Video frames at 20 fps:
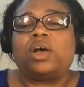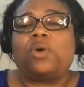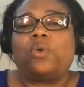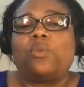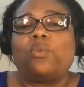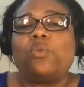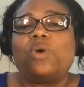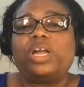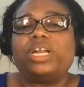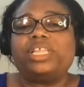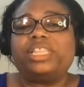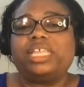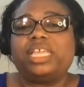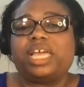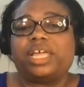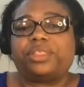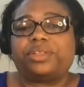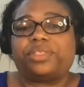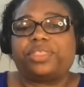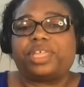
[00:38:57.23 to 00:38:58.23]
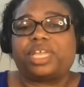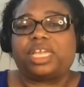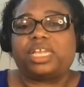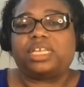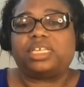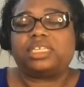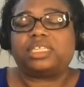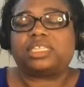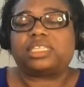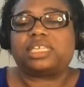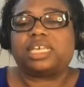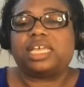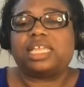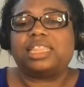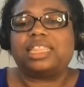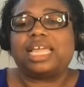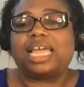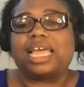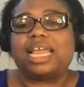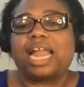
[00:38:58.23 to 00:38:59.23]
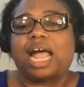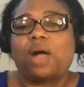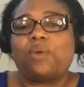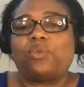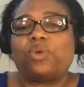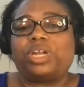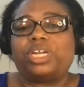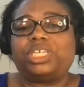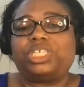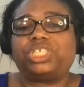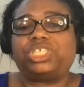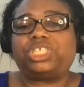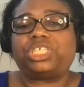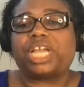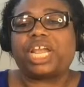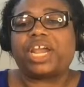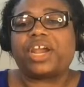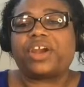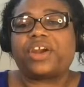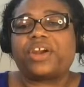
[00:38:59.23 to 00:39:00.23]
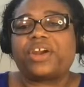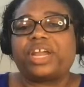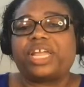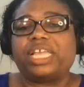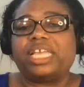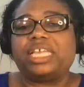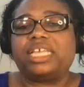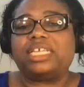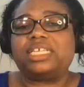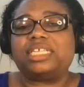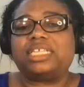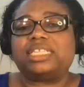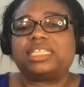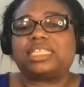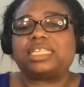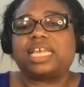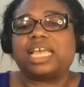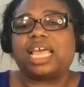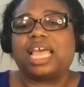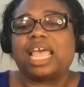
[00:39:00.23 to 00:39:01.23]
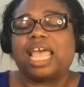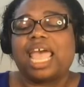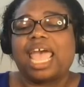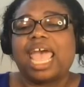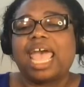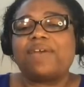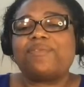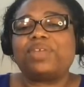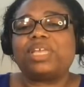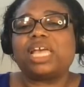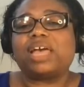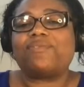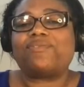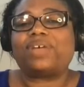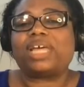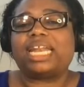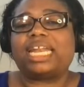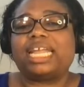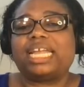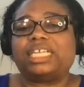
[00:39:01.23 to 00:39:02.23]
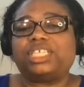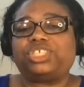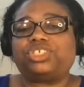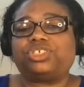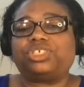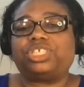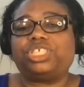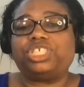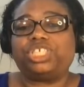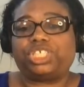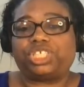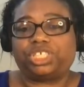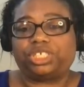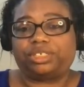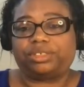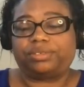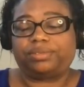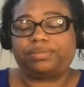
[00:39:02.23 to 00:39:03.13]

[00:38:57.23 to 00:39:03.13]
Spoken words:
One of the other things that I want to share is having a financial cushion.